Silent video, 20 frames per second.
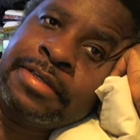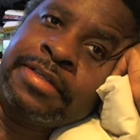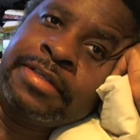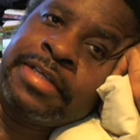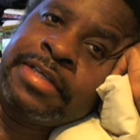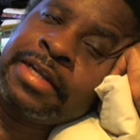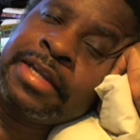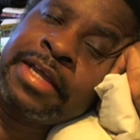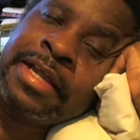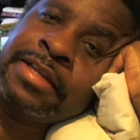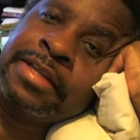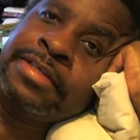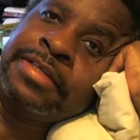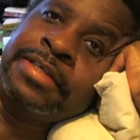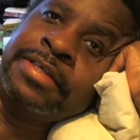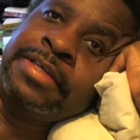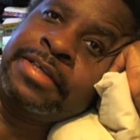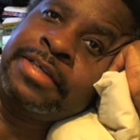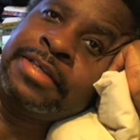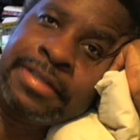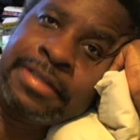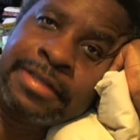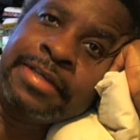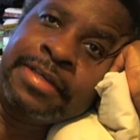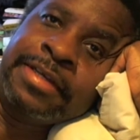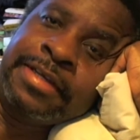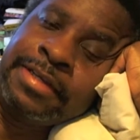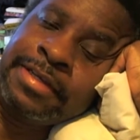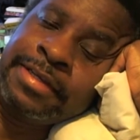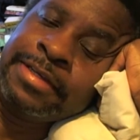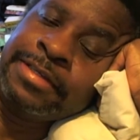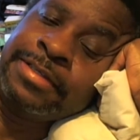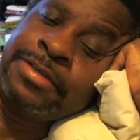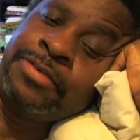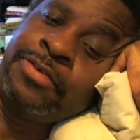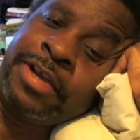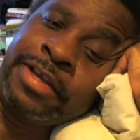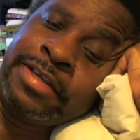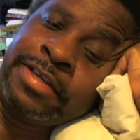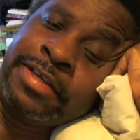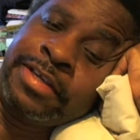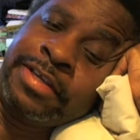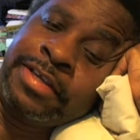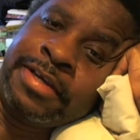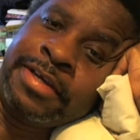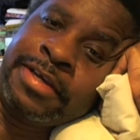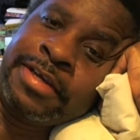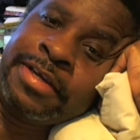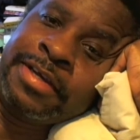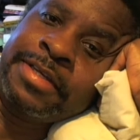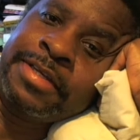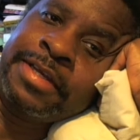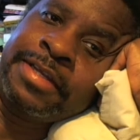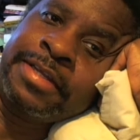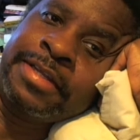Technology is great sometimes.